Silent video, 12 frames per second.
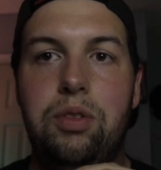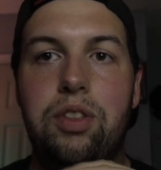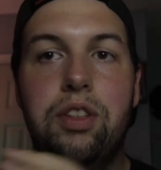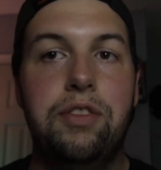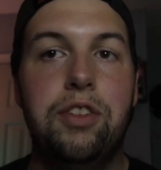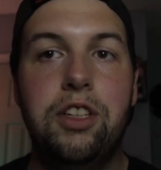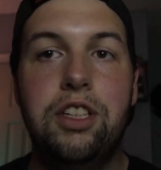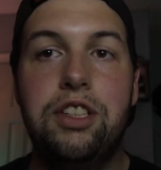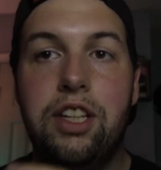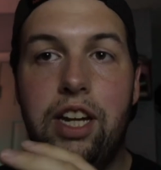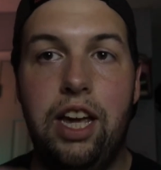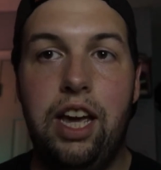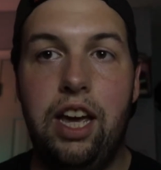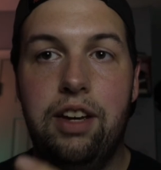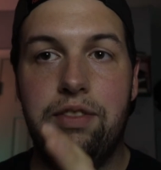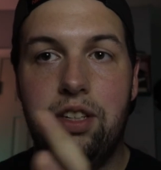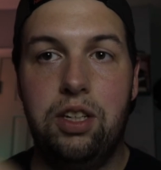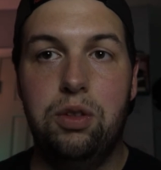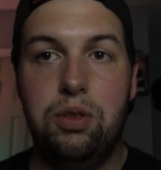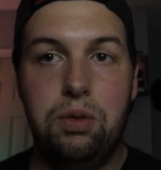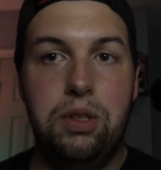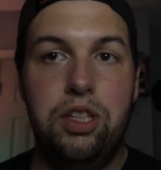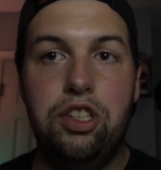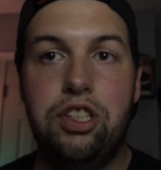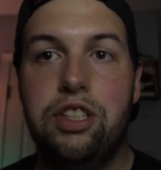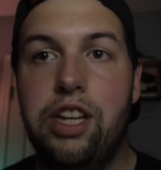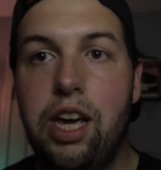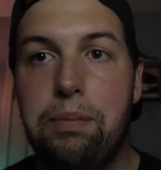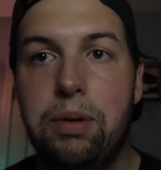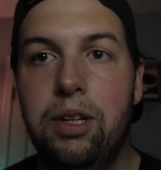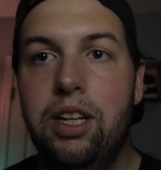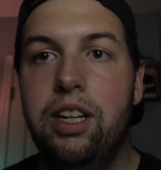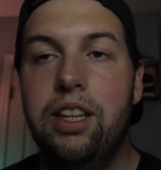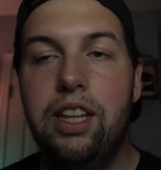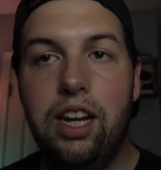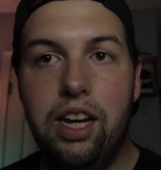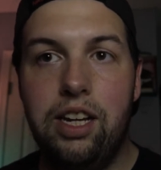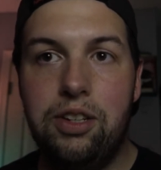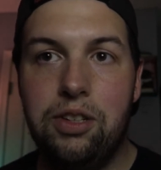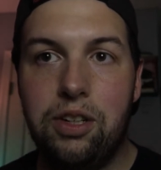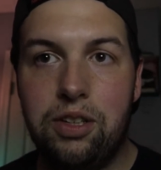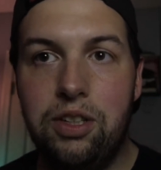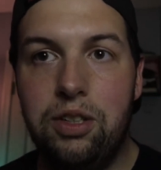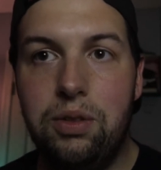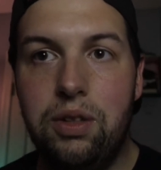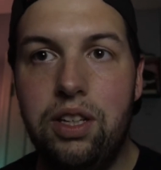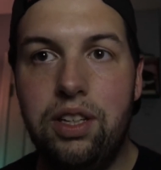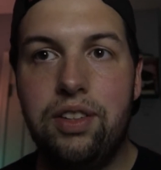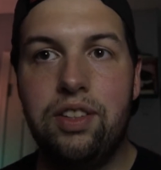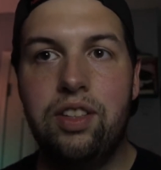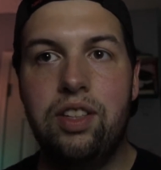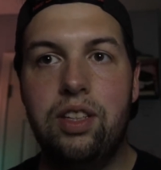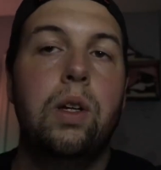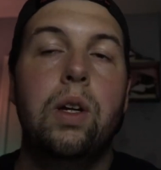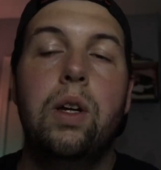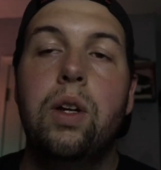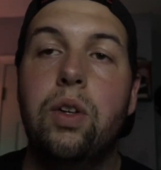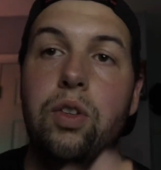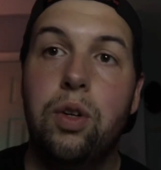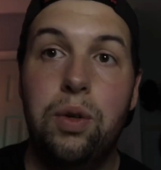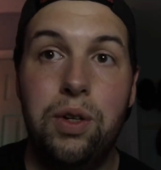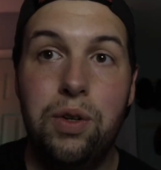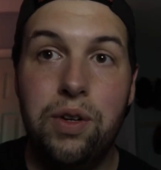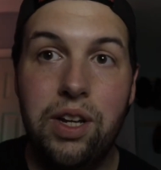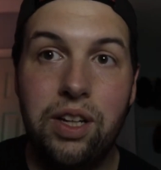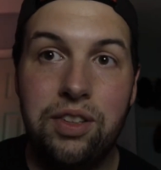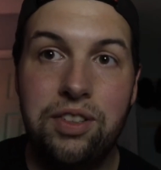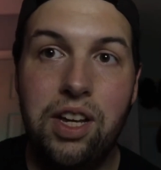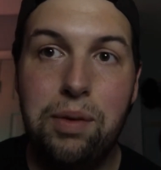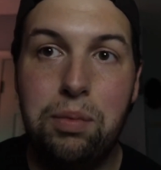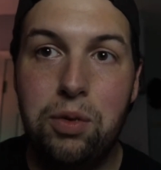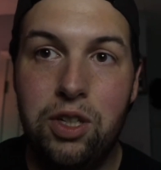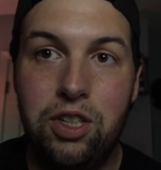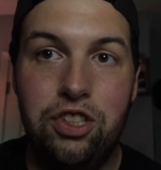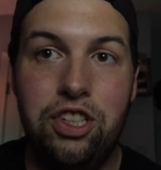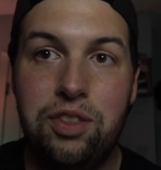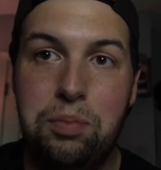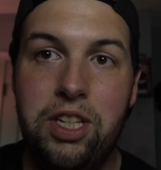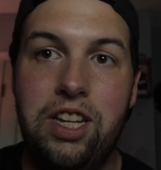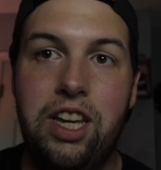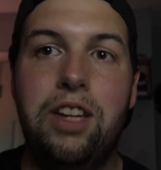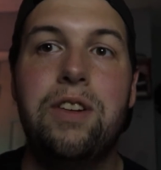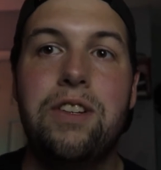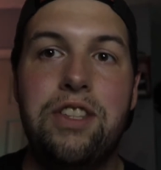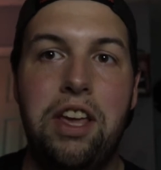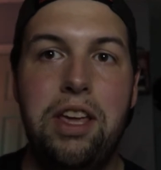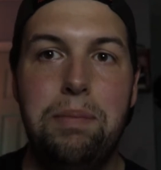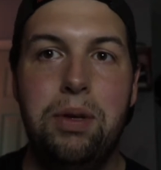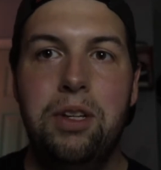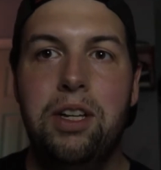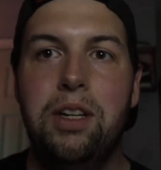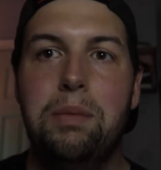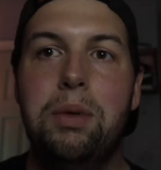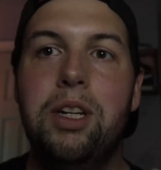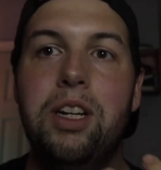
the footage that I have to go through each step that I took to do this. So your next step would just be take your tape, put it